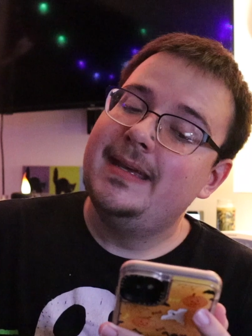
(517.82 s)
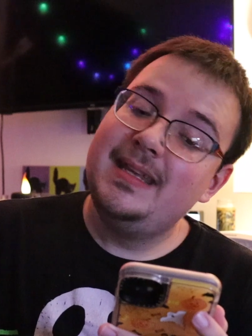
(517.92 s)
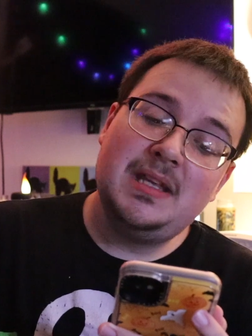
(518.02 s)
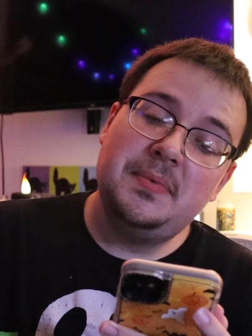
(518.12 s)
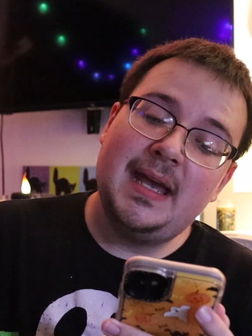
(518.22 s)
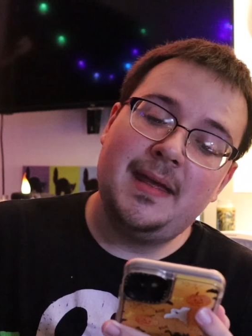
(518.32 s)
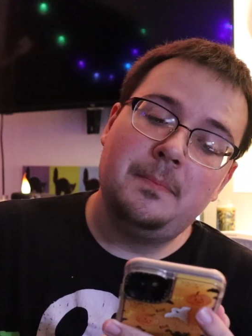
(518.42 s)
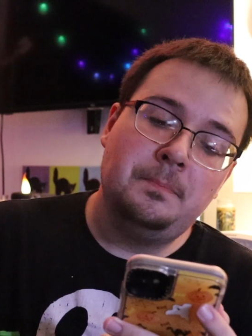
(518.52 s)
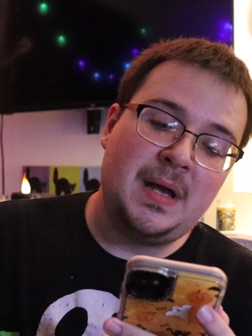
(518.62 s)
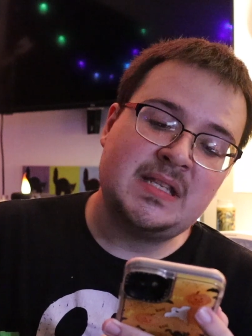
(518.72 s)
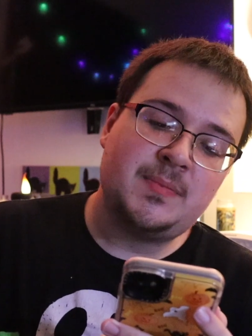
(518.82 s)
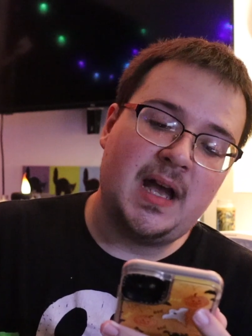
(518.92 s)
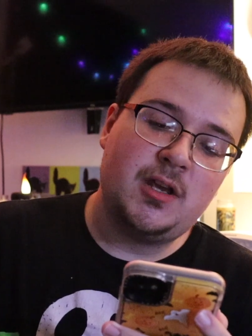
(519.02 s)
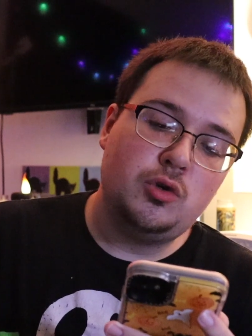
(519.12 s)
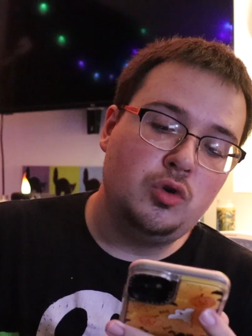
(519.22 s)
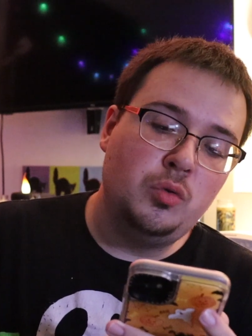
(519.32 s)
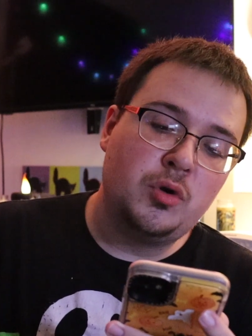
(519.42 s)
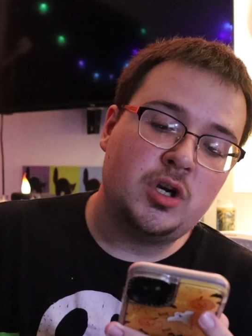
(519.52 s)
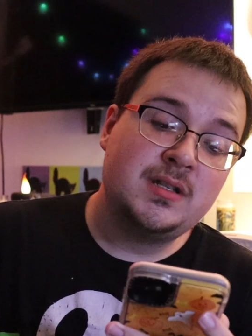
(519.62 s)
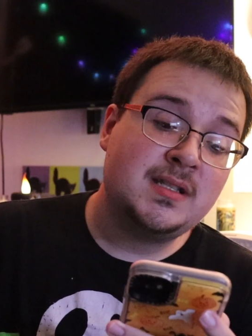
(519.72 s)
eBay, Best Buy,
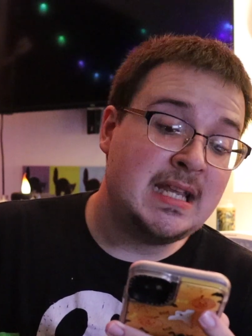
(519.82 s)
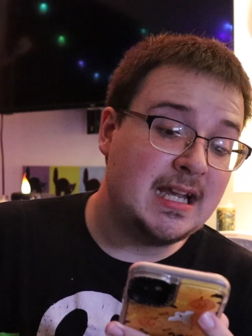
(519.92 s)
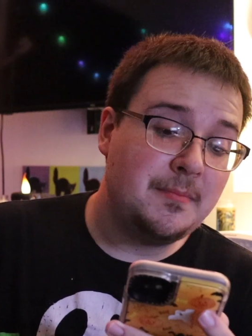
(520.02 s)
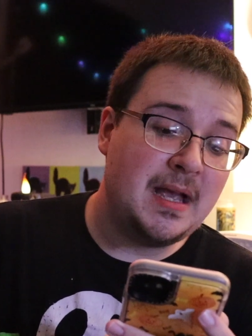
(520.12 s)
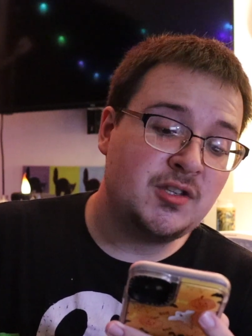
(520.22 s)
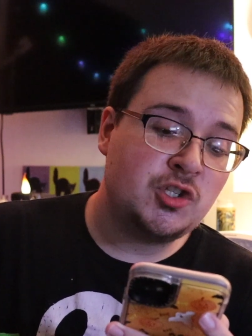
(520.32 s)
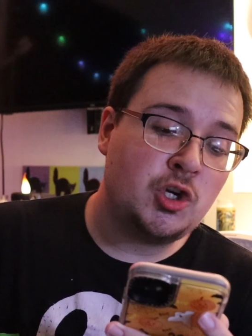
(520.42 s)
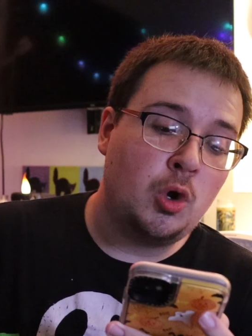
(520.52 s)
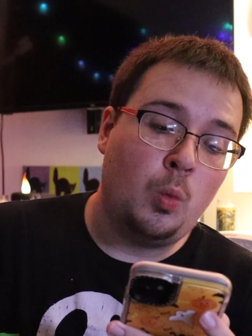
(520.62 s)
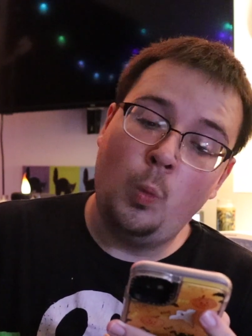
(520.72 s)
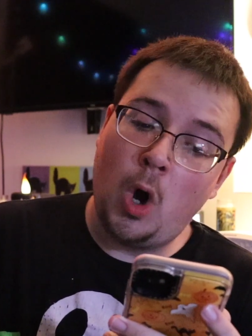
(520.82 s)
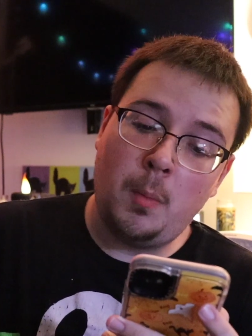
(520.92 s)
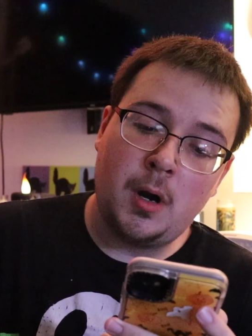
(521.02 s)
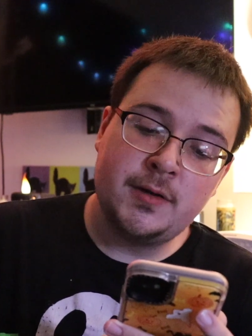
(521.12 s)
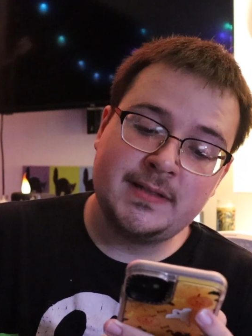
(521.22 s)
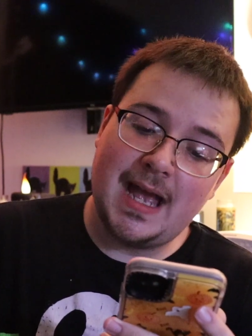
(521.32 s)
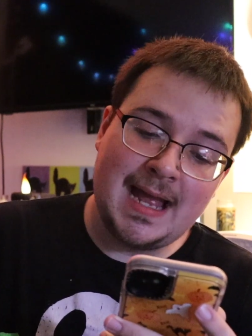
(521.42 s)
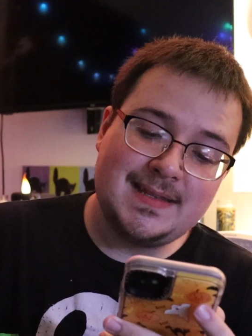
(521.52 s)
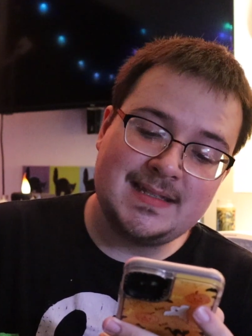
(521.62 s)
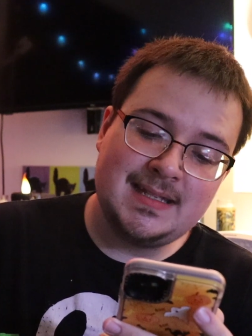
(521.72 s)
Uber, Ticketmaster, Walmart,
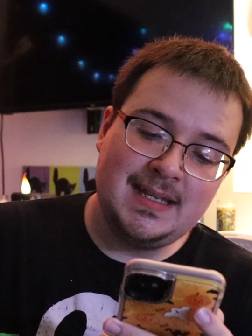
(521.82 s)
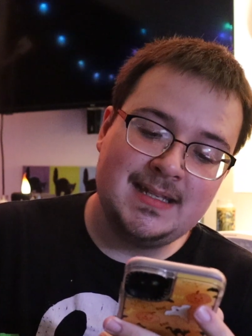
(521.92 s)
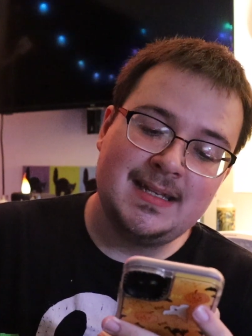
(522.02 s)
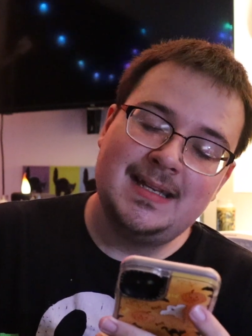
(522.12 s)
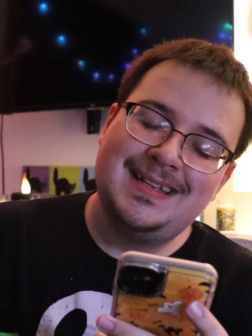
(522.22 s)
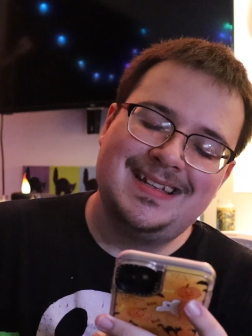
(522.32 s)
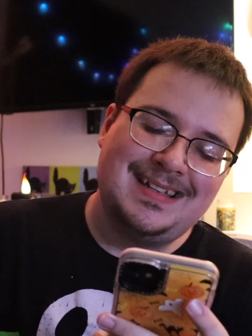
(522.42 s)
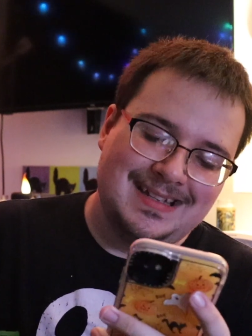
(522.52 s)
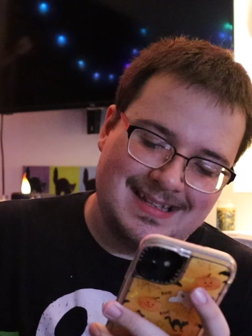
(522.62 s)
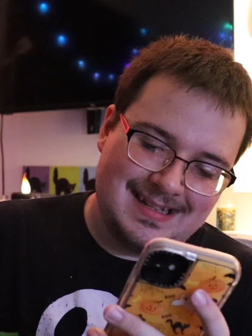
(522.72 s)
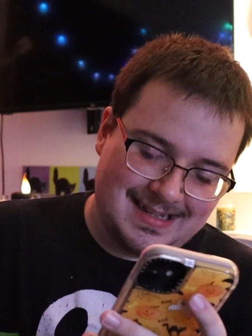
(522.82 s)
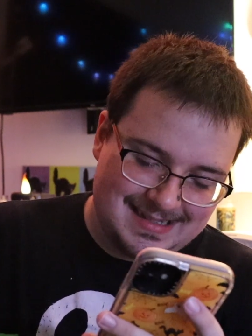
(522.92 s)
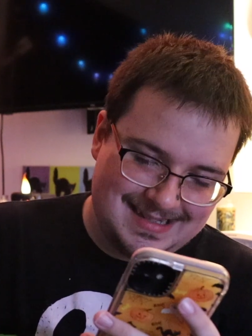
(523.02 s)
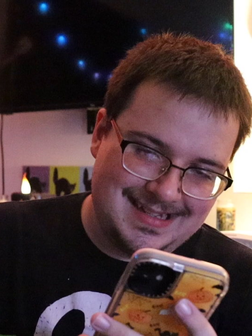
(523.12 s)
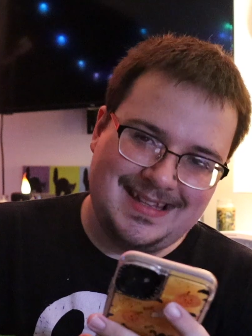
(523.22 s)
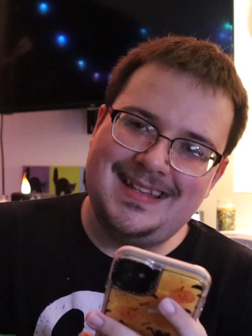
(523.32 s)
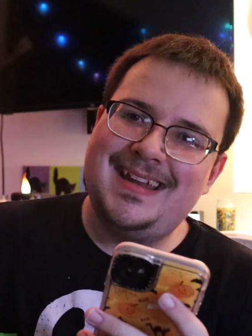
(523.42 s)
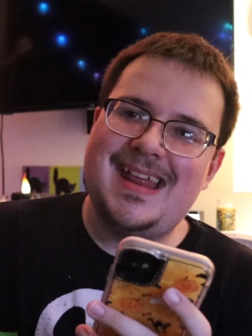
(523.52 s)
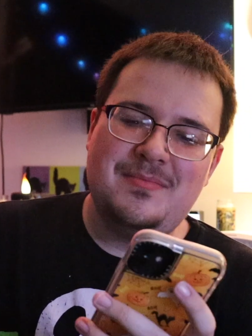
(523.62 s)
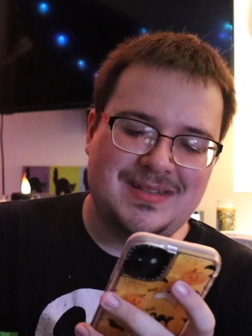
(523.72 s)
Etsy, and
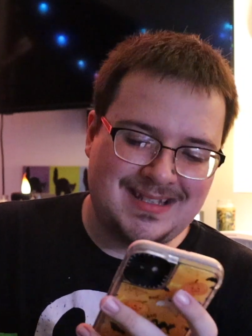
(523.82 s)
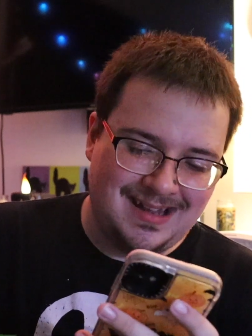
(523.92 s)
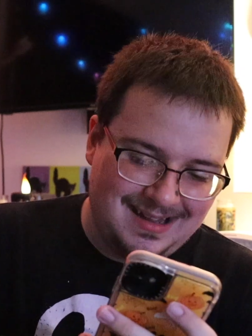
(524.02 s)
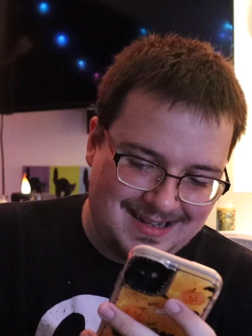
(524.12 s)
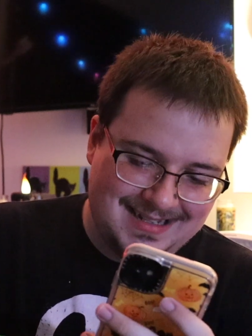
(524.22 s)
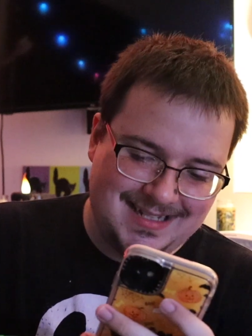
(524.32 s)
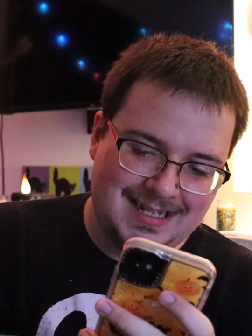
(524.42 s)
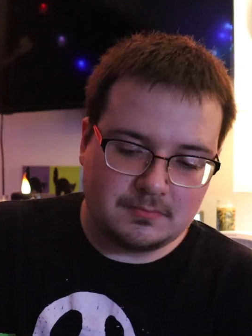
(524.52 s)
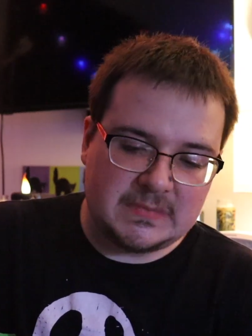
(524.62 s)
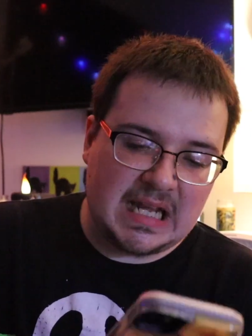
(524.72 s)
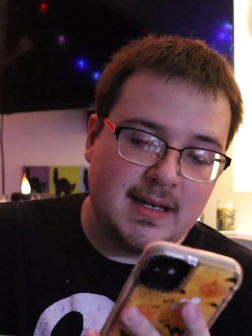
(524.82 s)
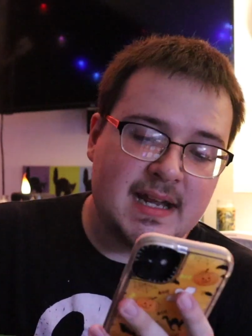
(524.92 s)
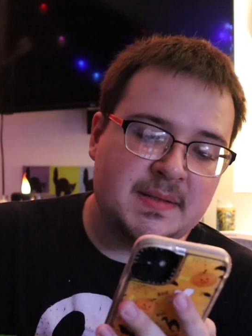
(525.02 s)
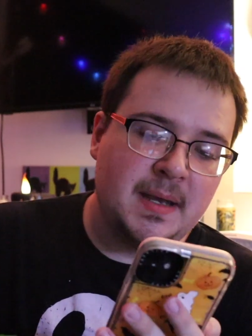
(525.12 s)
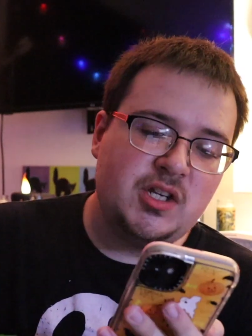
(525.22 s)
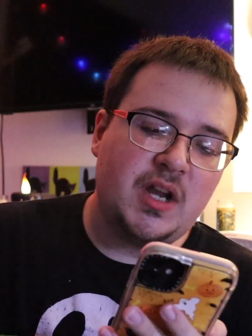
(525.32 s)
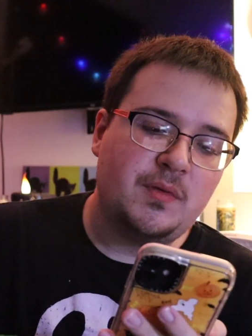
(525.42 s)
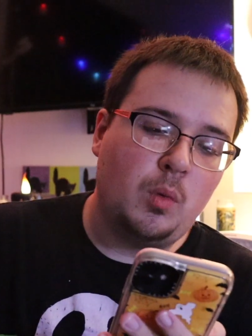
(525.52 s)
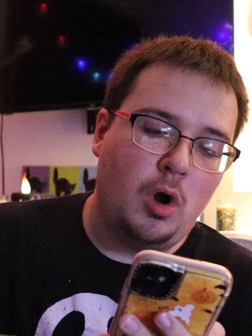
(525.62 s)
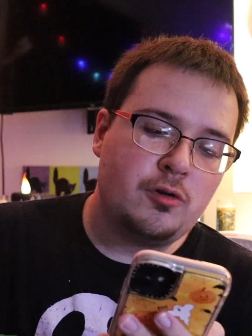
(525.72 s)
then Amazon. Yeah. Next page, I
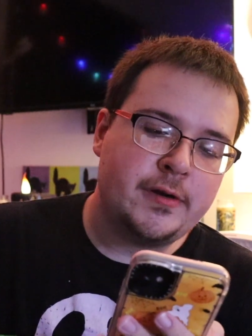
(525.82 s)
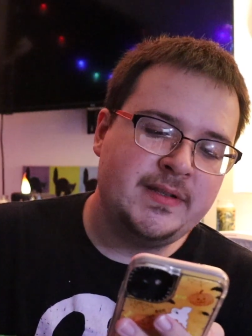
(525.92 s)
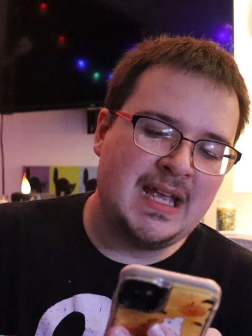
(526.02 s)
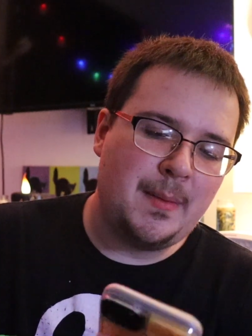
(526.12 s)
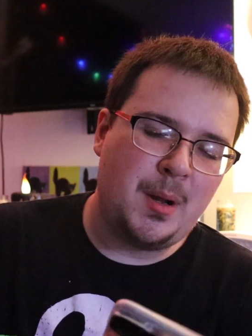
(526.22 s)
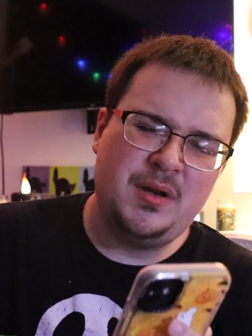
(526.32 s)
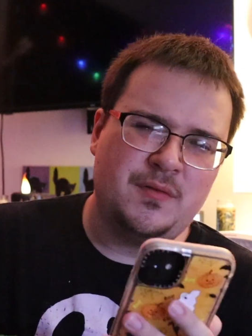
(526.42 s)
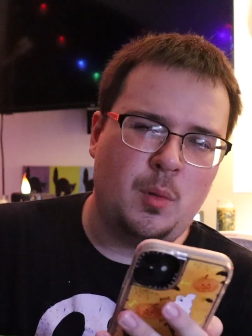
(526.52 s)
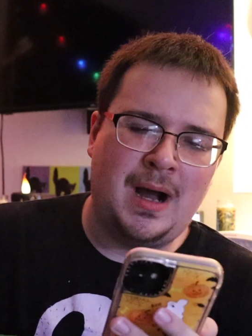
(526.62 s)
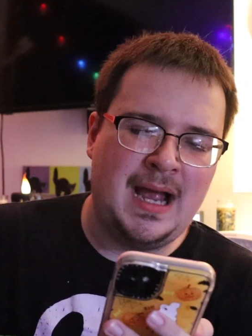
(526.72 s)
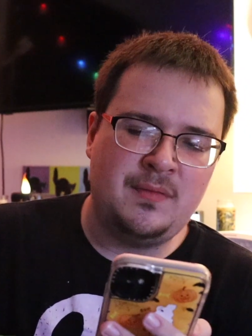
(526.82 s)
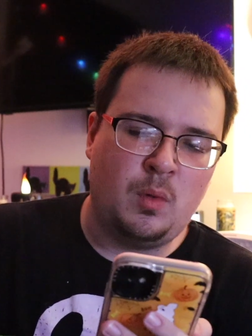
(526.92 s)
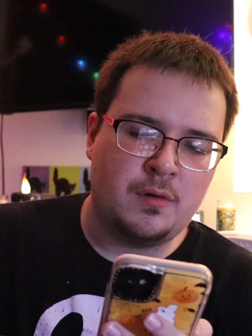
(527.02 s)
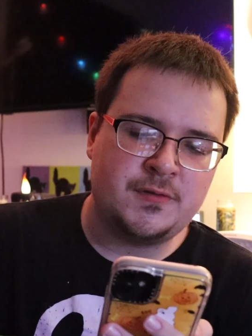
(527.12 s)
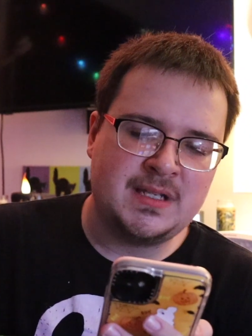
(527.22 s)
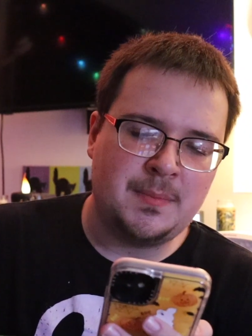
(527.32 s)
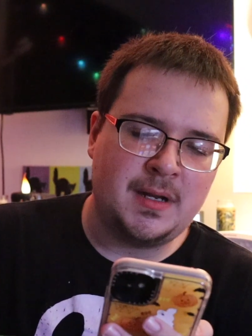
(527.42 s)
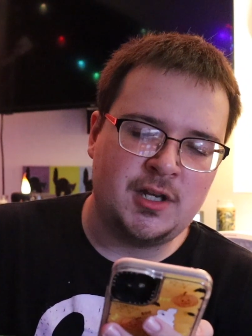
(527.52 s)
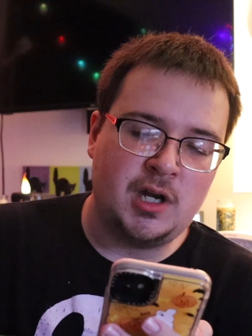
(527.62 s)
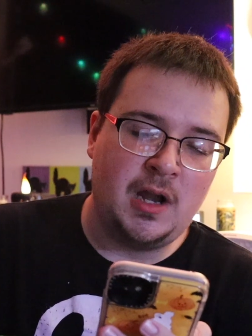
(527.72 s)
have the Walgreens app. I don't even know why I have the Walgreens app
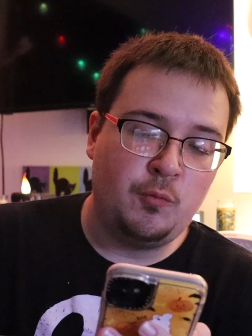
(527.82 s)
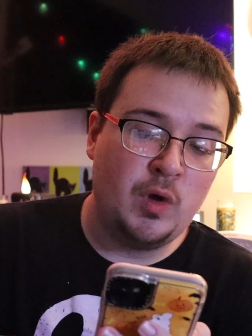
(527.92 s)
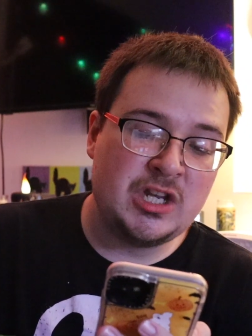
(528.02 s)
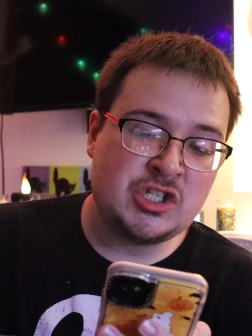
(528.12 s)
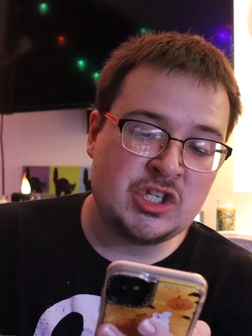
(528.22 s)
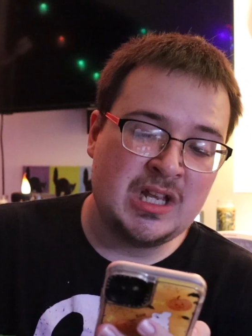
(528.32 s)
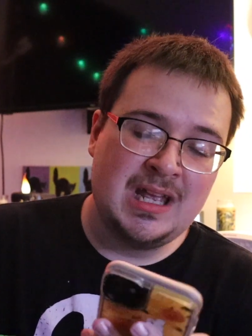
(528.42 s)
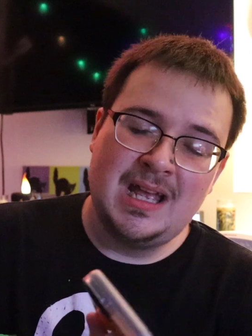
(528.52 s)
on here. I have Wish,